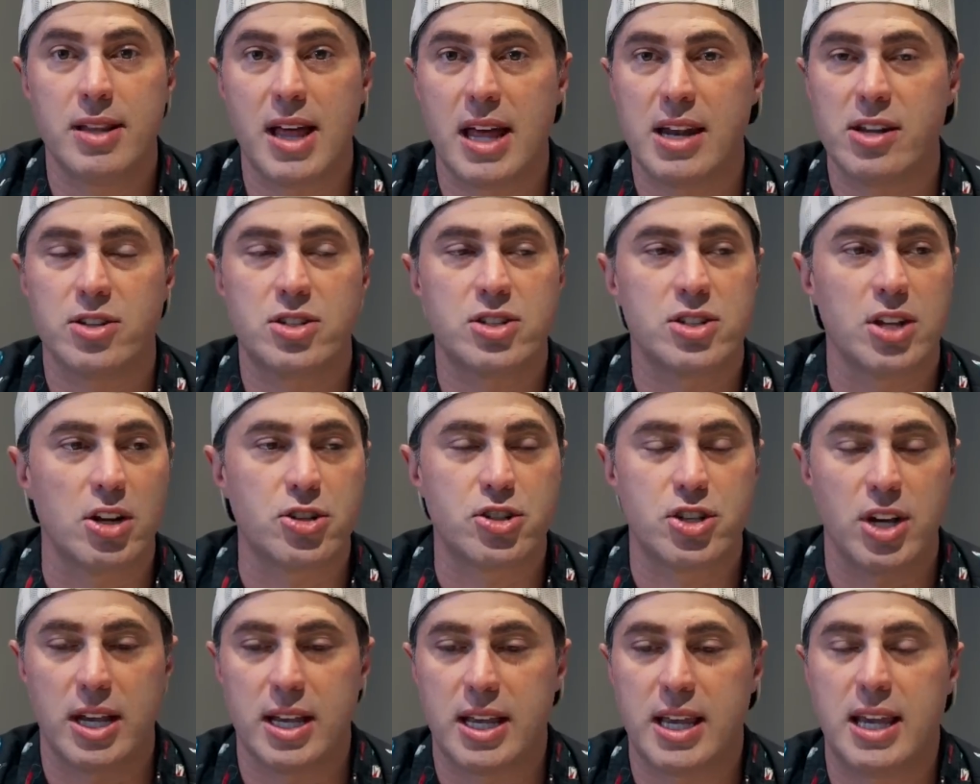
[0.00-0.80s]
That is
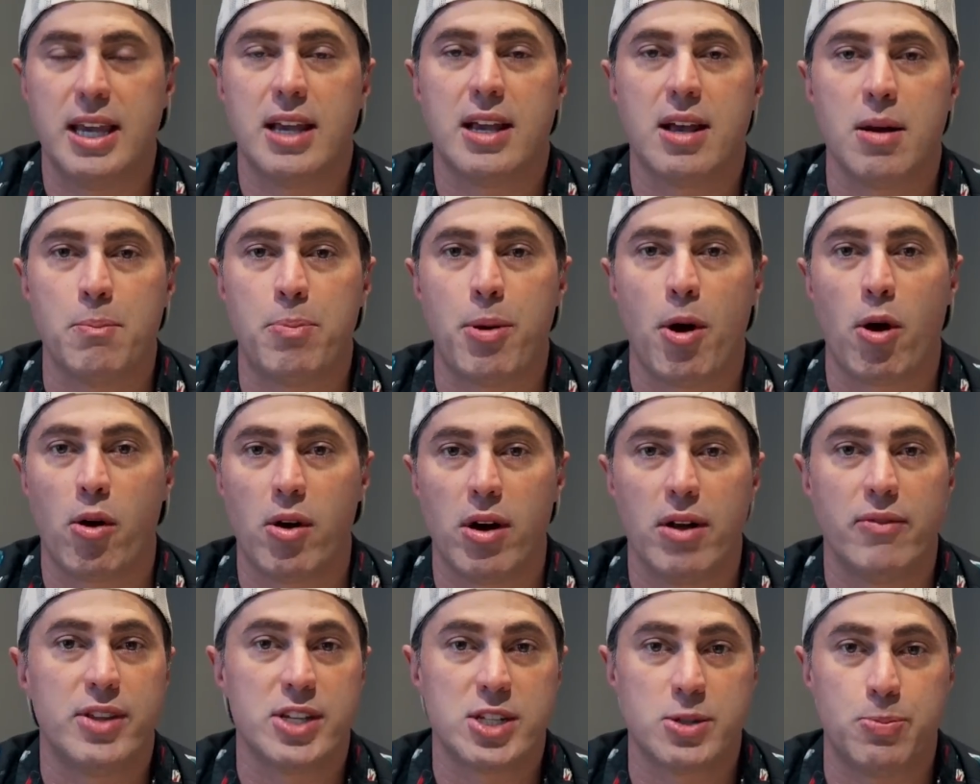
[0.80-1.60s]
such a key
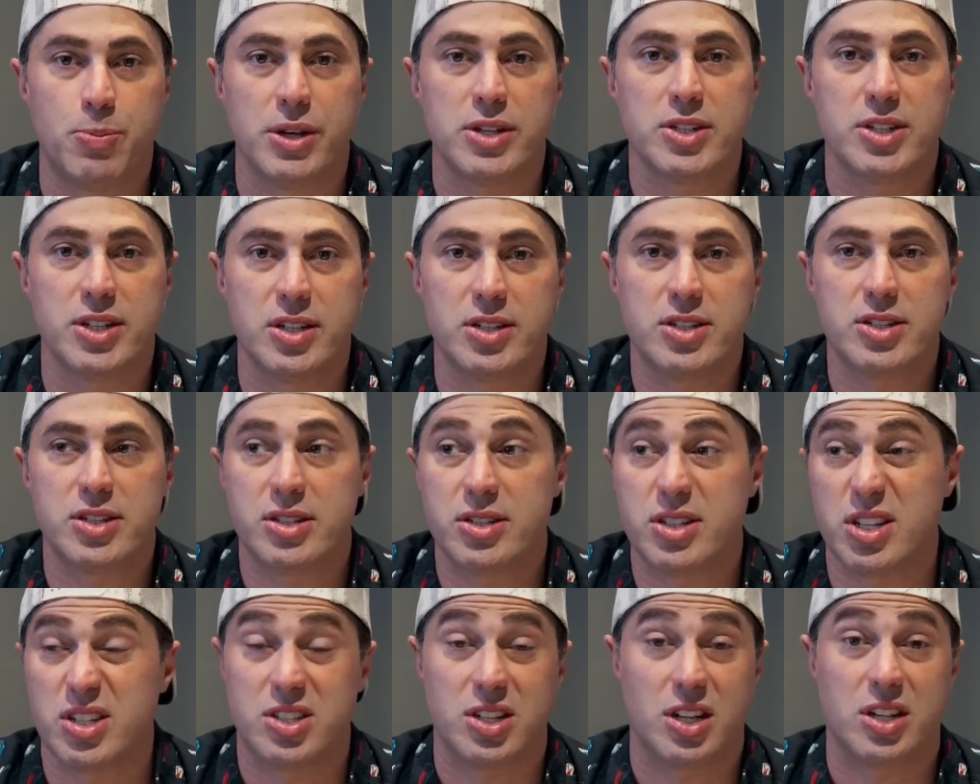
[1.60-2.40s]
component of this business.
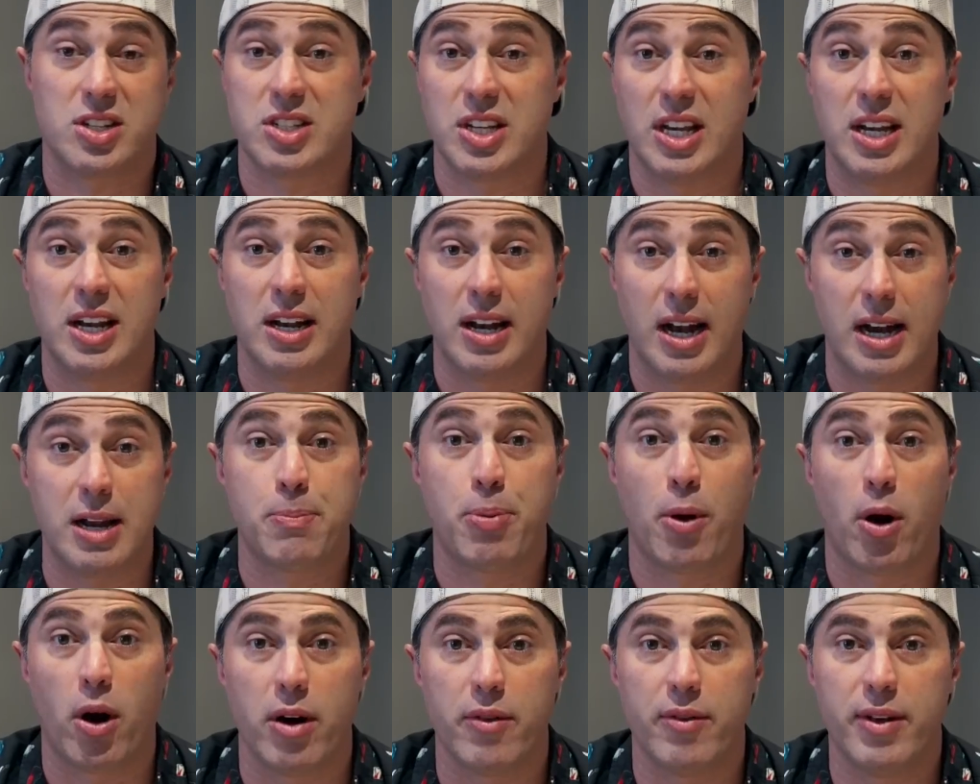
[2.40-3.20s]
To succeed in any
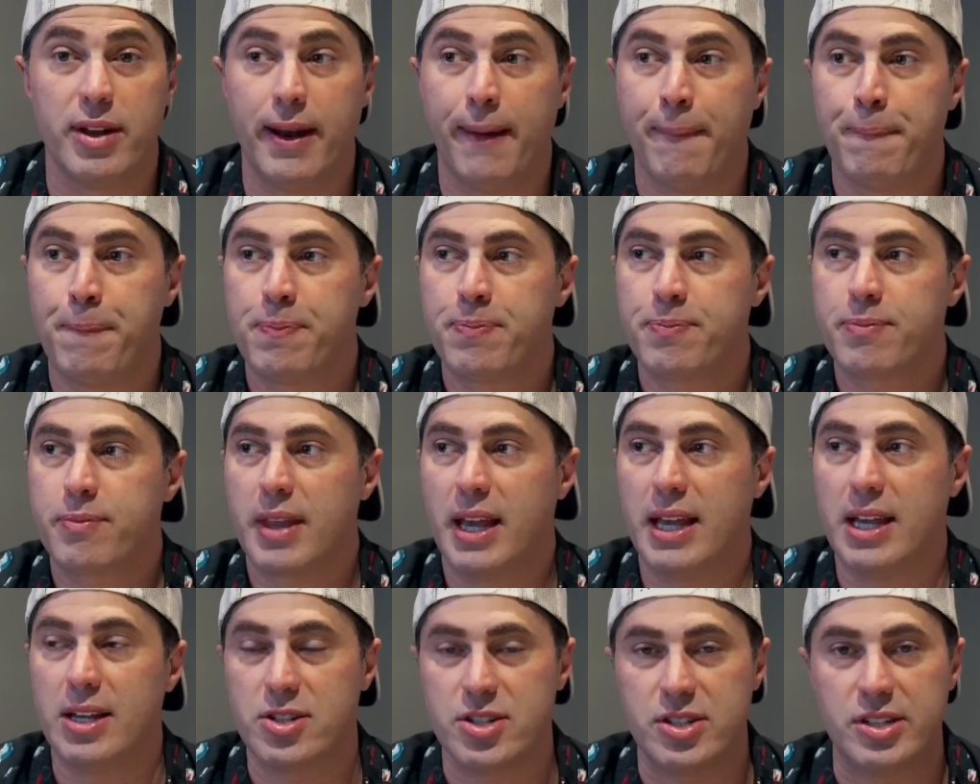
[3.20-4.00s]
part of it
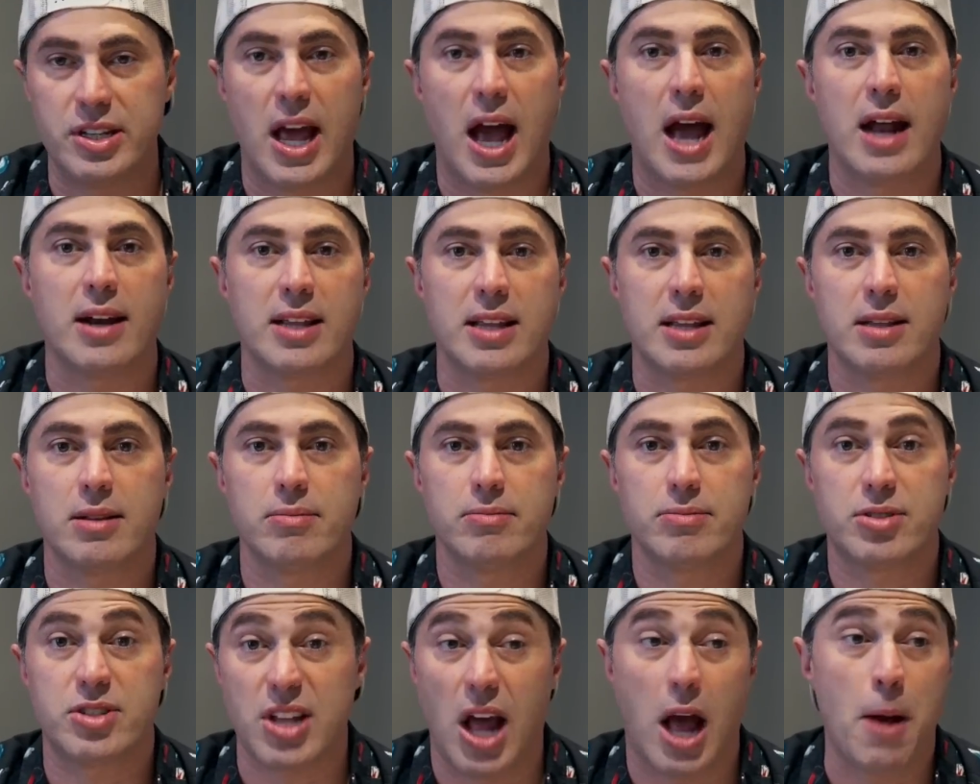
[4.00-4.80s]
is not
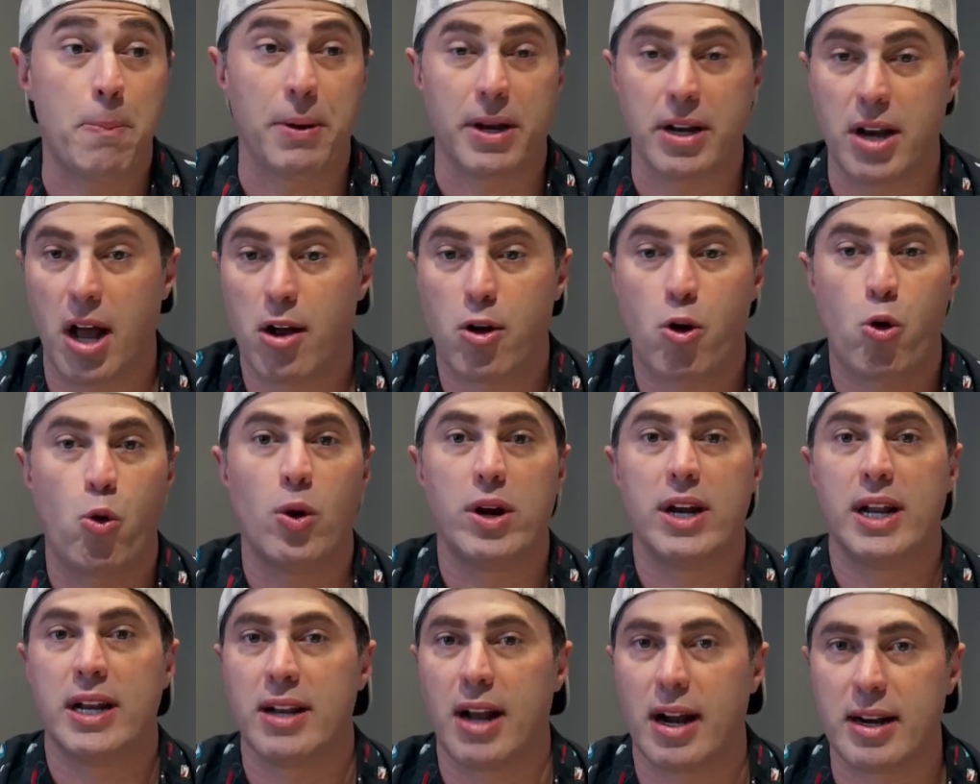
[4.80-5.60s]
stopping, not
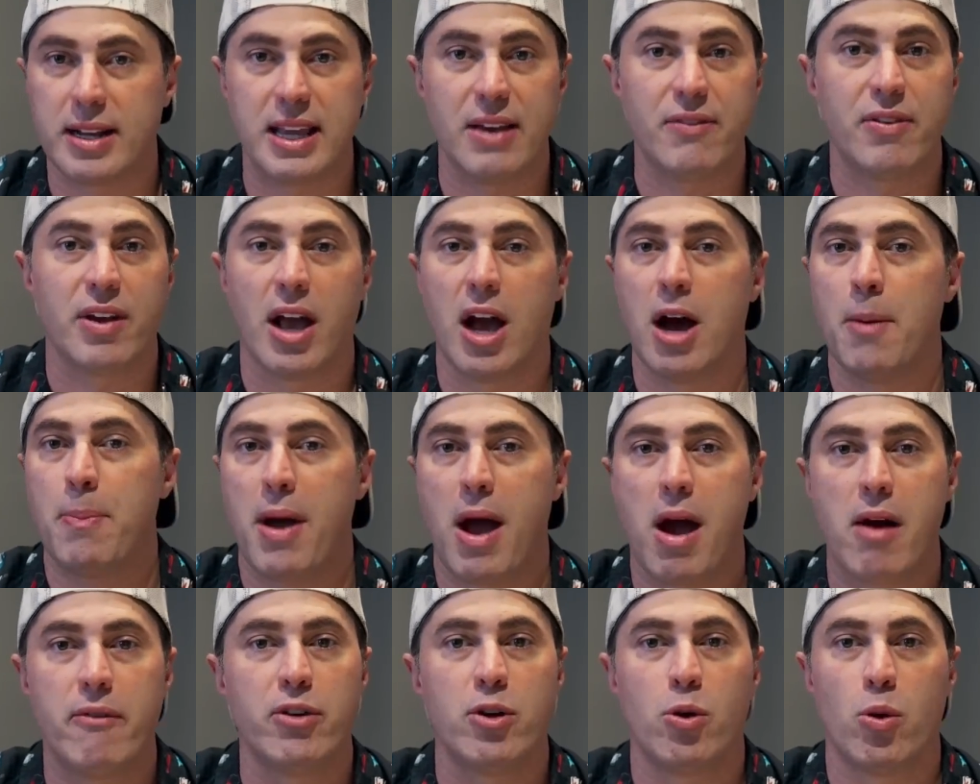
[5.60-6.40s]
quitting, not giving up,
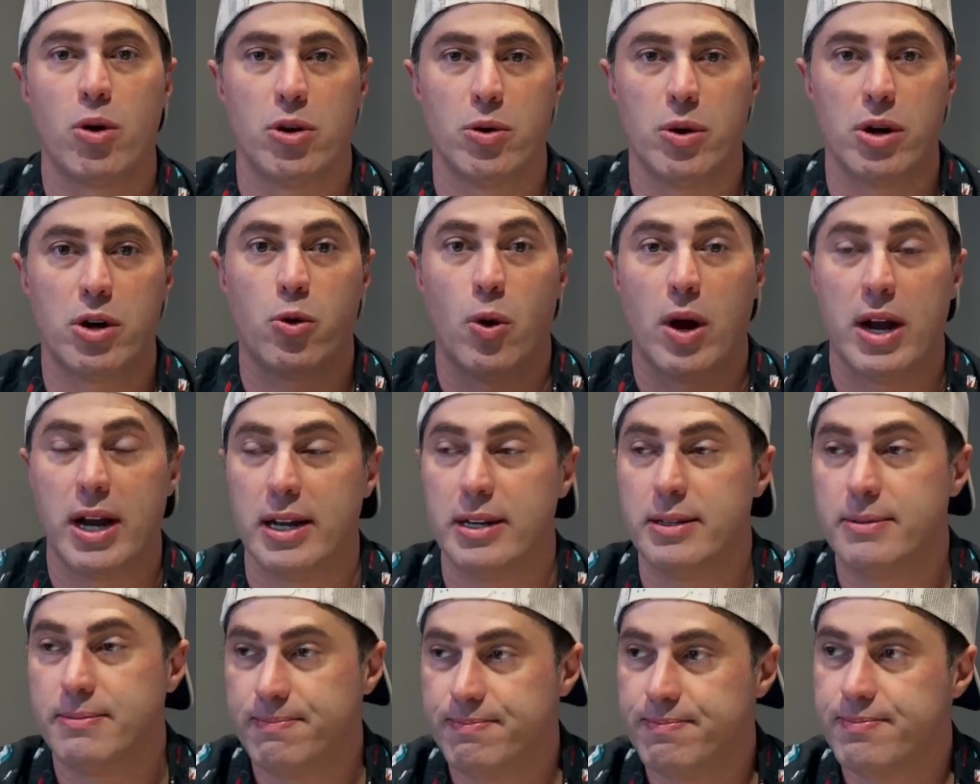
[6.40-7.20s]
however you want to equate
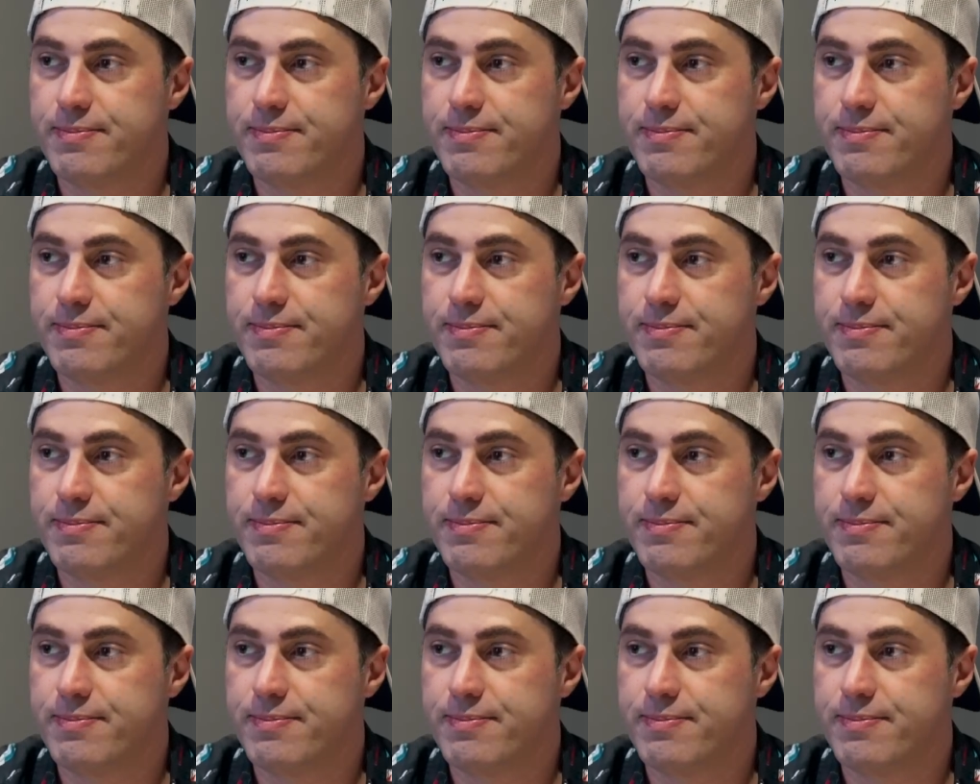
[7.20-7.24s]
it.